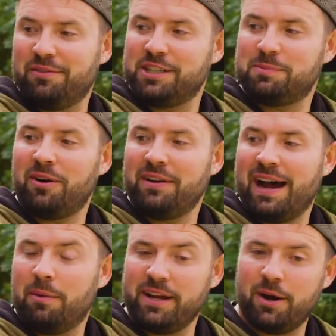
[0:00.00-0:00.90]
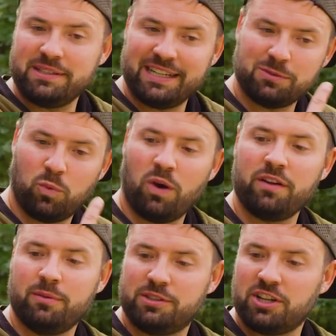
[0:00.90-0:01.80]
of your spot now, but it only takes
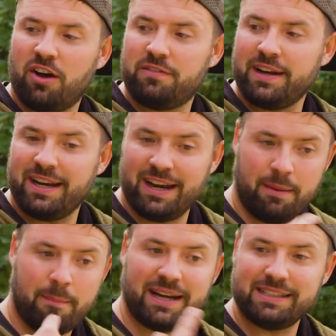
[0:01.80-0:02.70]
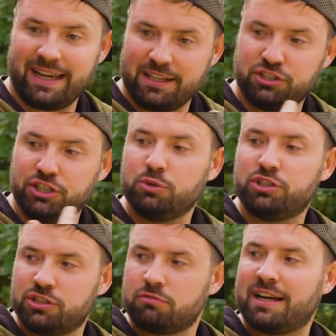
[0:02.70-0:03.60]
one of them to start feeding, and it
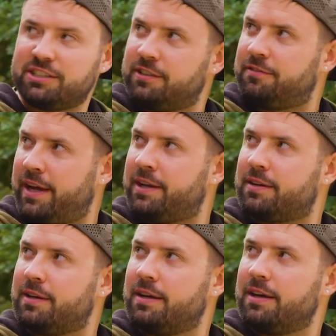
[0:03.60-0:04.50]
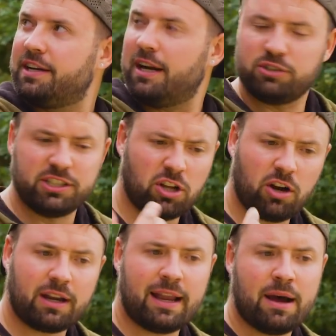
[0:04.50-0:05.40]
induces the rest to feed. They
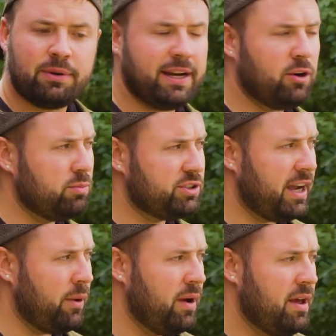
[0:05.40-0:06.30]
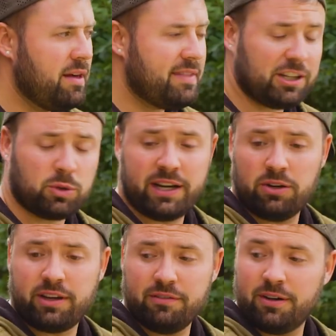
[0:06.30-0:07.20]
start clouding it up. So that's what you're looking